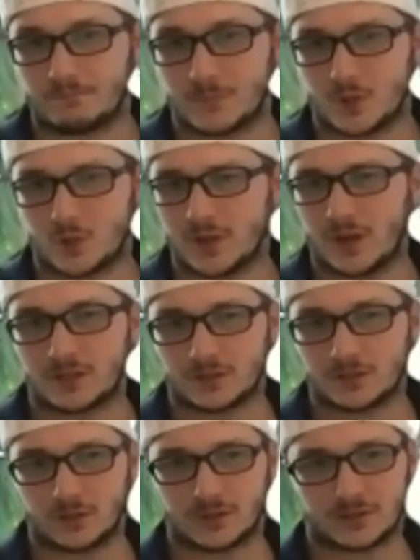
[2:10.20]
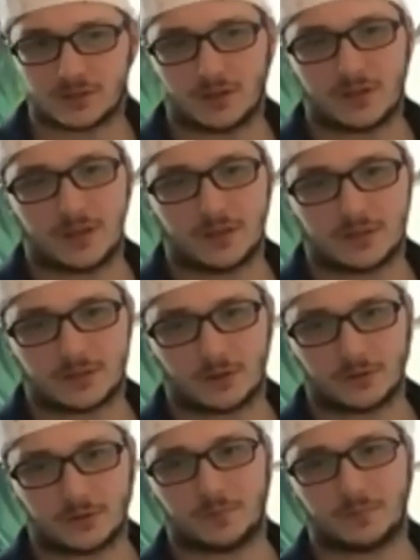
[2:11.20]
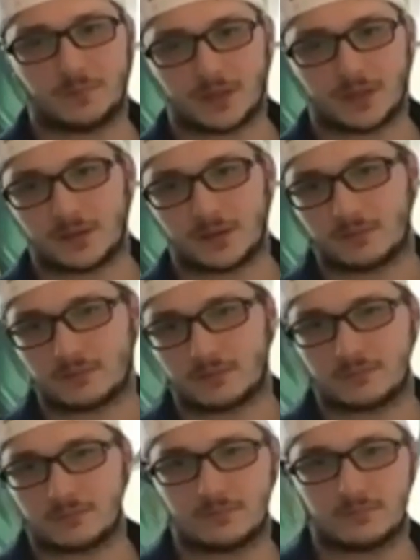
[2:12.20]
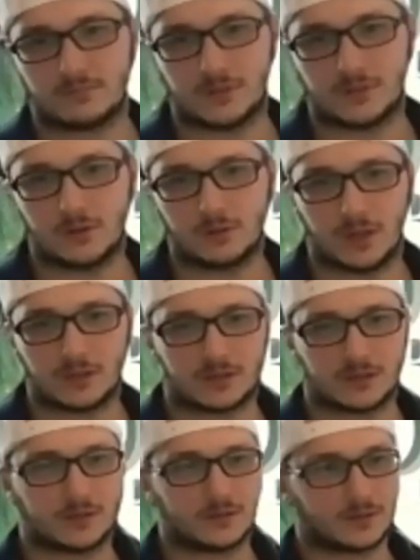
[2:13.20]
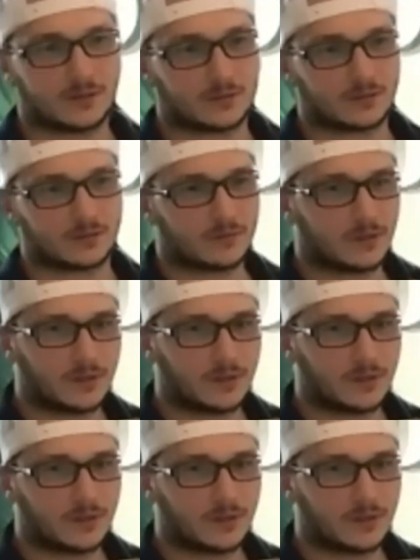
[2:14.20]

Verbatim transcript: so I, I started studying, started making, you know, lessons and,